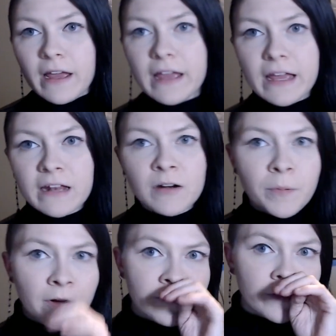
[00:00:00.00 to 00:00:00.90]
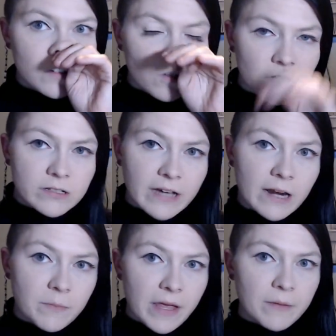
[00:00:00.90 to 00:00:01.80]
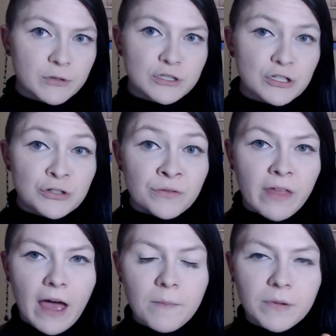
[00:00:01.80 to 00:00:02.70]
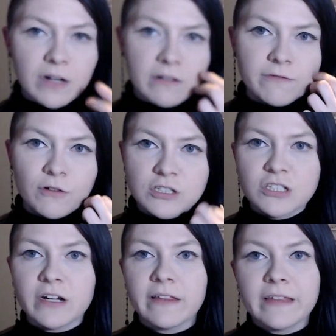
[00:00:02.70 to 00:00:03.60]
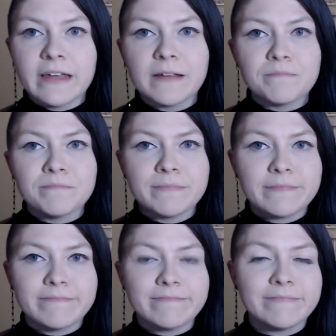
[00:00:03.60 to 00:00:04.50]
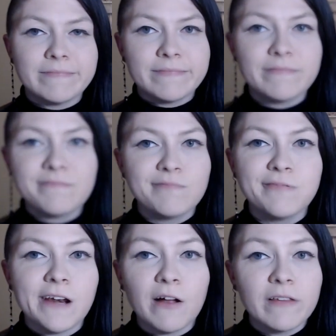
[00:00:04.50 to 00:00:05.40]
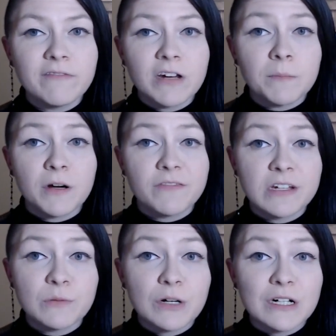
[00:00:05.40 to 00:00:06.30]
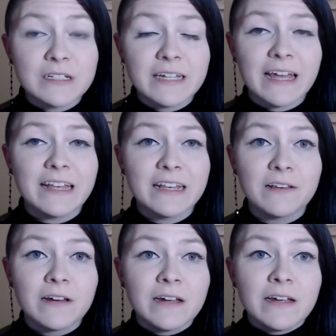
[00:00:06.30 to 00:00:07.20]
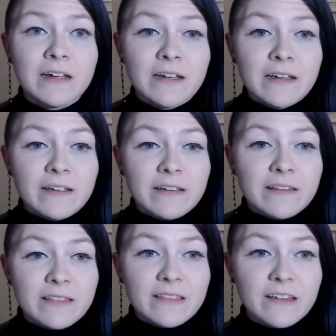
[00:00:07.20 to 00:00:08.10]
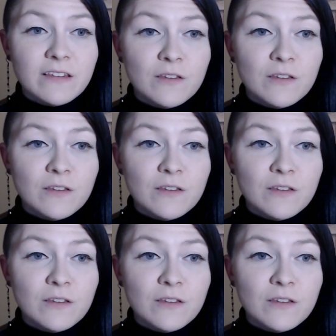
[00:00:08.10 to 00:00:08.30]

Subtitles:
in a perfect world, I'd be able to do that, but unfortunately, we don't live in a perfect world, and this is